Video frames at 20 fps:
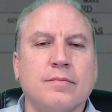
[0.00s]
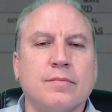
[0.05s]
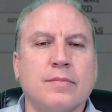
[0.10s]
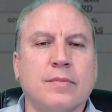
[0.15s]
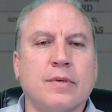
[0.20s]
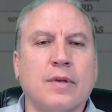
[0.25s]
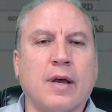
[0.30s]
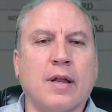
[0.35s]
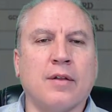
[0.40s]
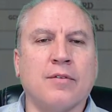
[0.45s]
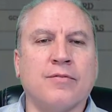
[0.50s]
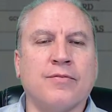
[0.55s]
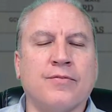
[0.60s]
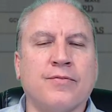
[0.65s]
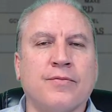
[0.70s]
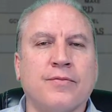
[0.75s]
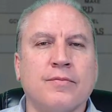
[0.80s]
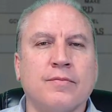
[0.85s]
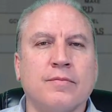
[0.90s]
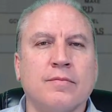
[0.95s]
kind
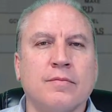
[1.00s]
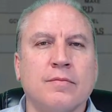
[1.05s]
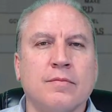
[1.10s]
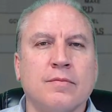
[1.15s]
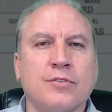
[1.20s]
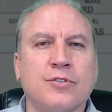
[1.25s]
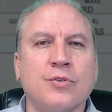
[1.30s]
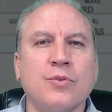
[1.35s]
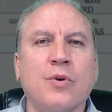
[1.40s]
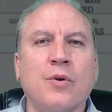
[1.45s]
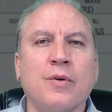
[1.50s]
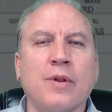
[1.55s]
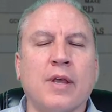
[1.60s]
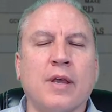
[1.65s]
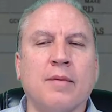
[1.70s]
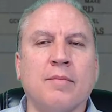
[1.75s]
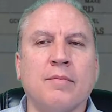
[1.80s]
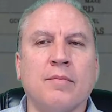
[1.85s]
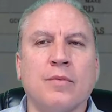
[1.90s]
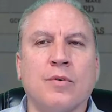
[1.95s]
of
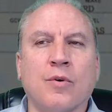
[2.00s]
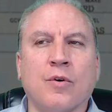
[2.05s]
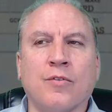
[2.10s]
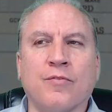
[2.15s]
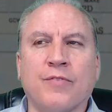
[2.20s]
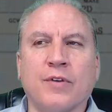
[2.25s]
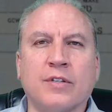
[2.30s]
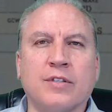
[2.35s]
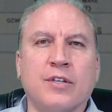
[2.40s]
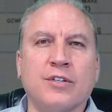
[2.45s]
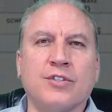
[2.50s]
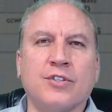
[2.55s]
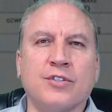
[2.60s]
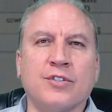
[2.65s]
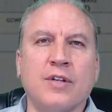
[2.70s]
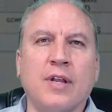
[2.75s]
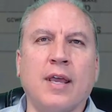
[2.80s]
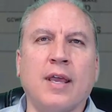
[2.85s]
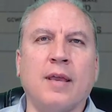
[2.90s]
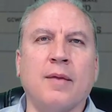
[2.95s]
pseudonym or fictitious
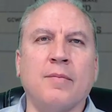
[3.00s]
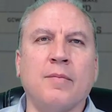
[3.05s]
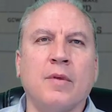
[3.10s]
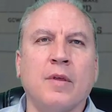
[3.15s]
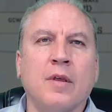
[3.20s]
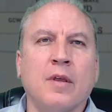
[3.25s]
name.